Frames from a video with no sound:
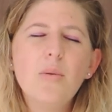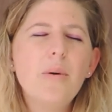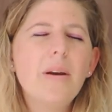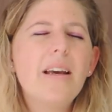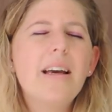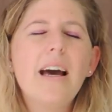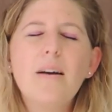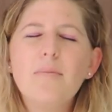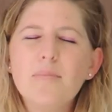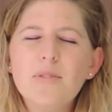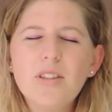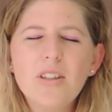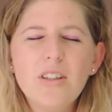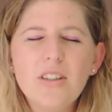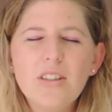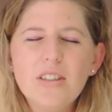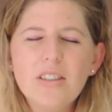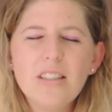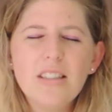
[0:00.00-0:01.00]
we come to
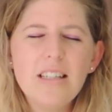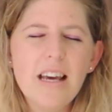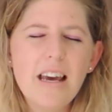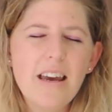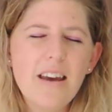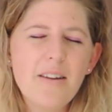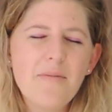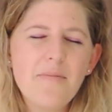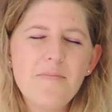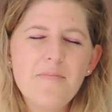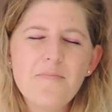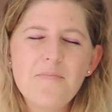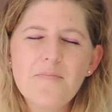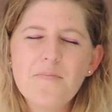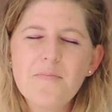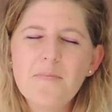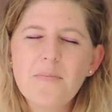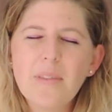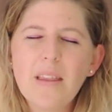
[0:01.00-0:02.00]
you today
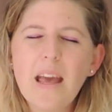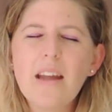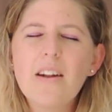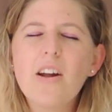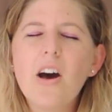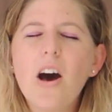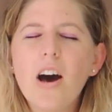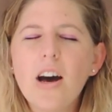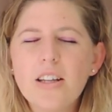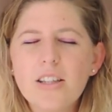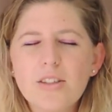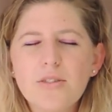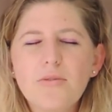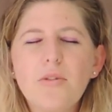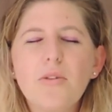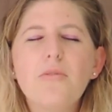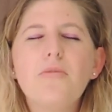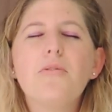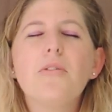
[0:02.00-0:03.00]
and ask for